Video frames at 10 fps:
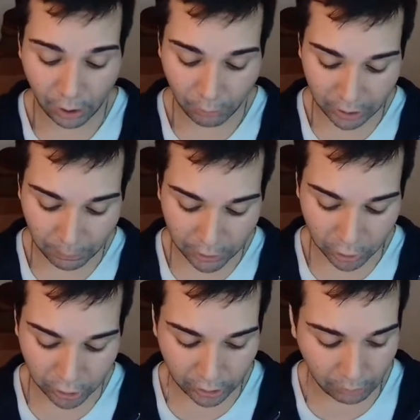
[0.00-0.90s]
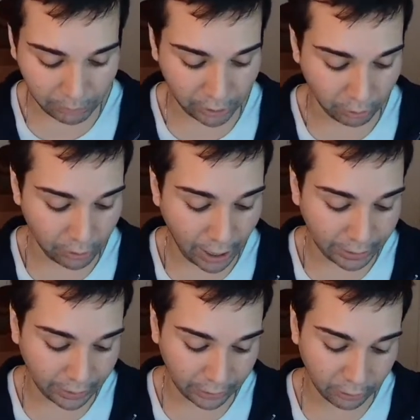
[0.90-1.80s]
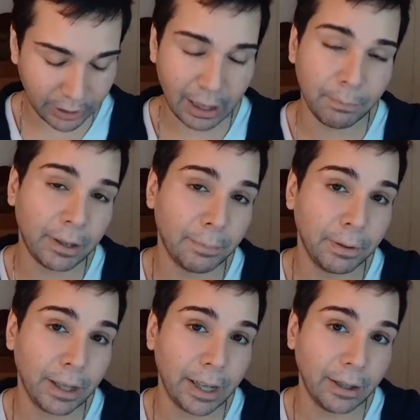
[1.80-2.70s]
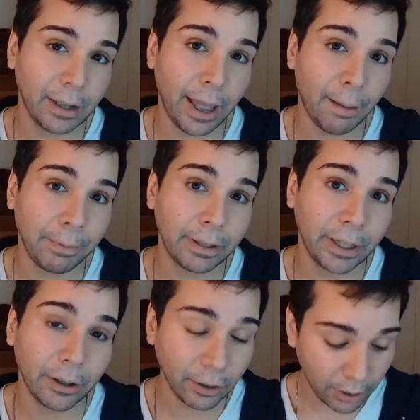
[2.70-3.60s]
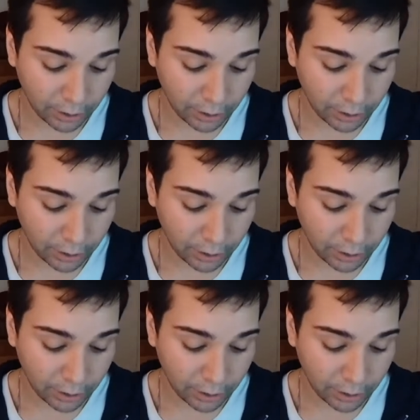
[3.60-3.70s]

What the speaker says: With the magician in the mirror, I think there's a lot of manipulating that happens here.